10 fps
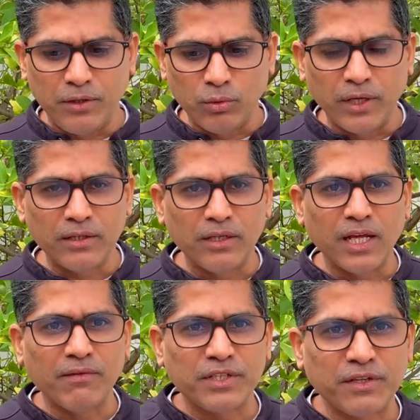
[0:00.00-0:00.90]
to get the
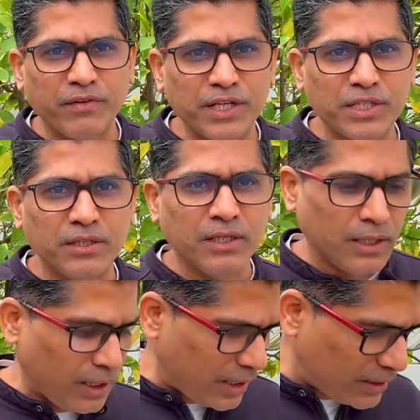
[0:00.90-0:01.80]
diversification
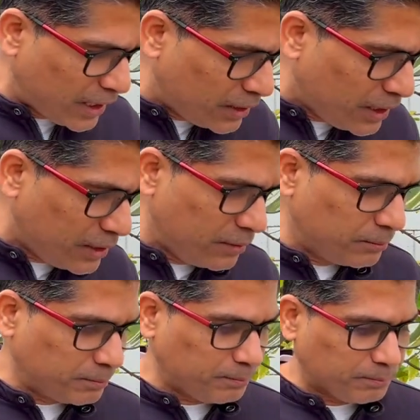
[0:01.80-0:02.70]
they need,
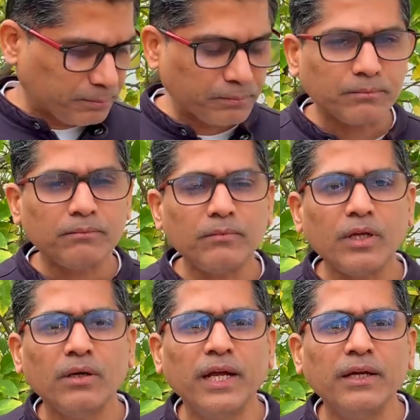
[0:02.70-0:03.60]

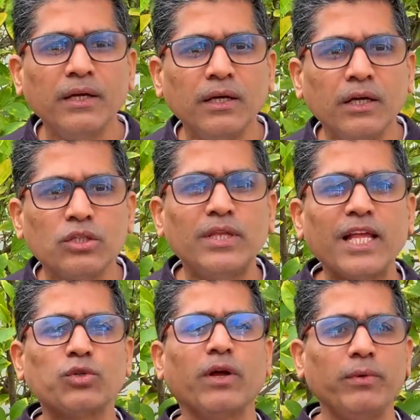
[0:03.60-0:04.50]
right? So
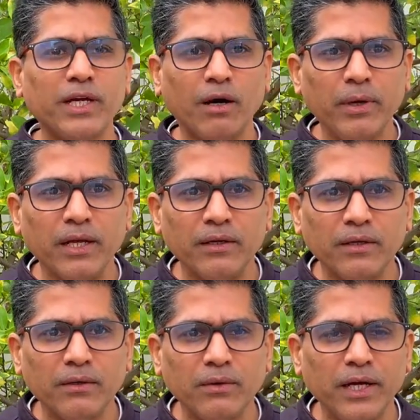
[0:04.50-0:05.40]
that's where we come in,
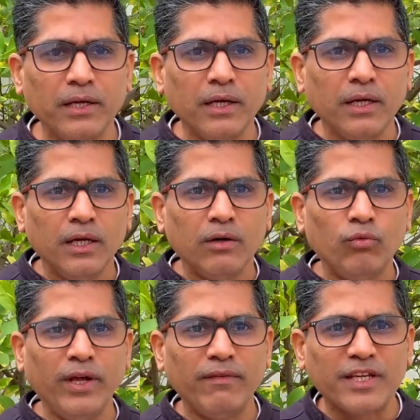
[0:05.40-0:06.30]
right?
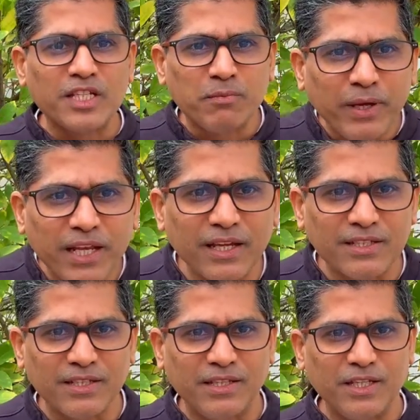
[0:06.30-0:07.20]
We have
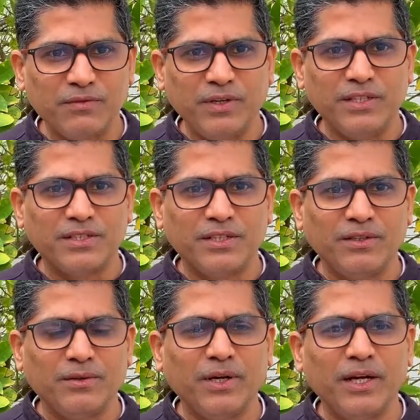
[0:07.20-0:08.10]
experience in these fields,
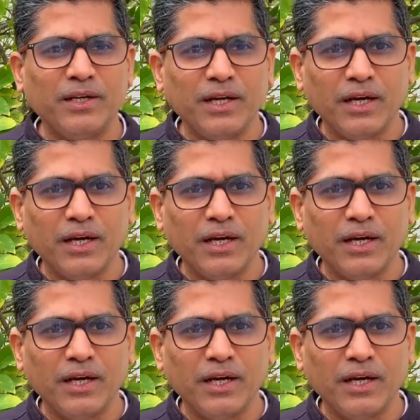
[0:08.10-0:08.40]
right?